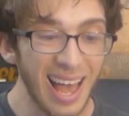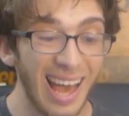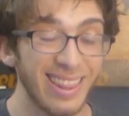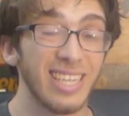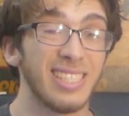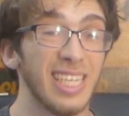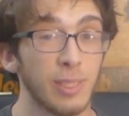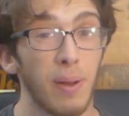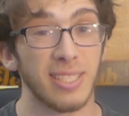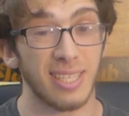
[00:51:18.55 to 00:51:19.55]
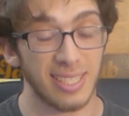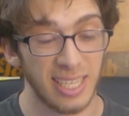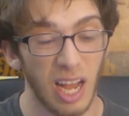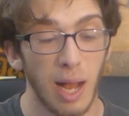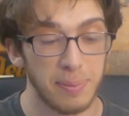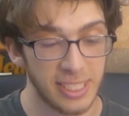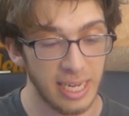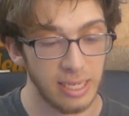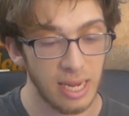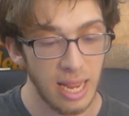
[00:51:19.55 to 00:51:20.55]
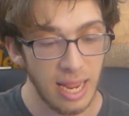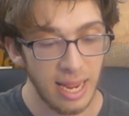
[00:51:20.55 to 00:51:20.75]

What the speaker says: I think Tsitsipas does the opposite,